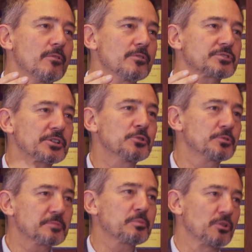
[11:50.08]
So you were
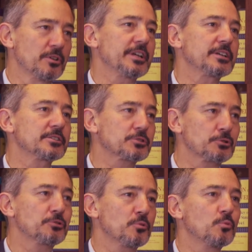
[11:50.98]
deploying
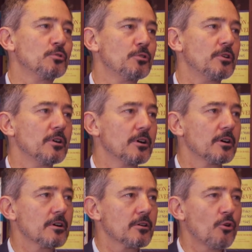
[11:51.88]
to the war
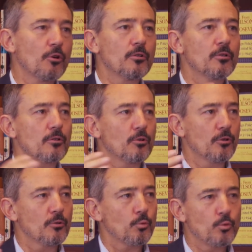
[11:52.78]

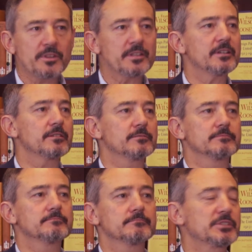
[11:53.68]
within
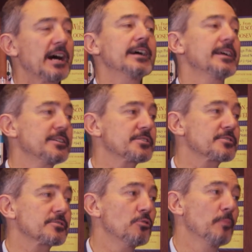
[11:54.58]
days
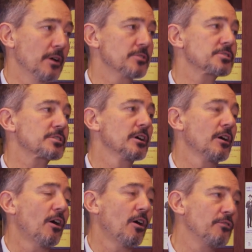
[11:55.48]
almost
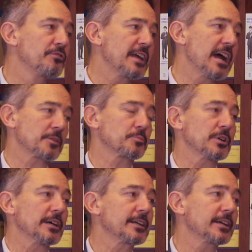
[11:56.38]
of the
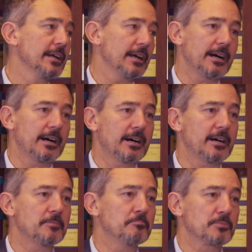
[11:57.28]
outbreak.
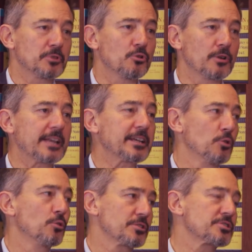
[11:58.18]
You're getting
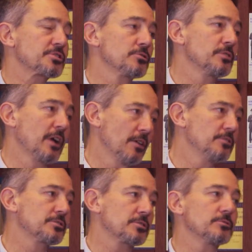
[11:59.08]
orders to go
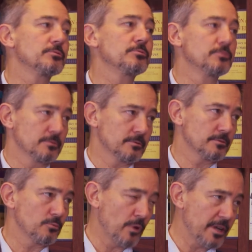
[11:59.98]
to
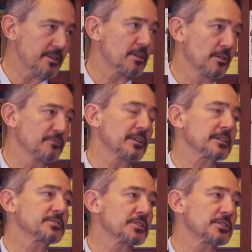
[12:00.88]
where the conflict is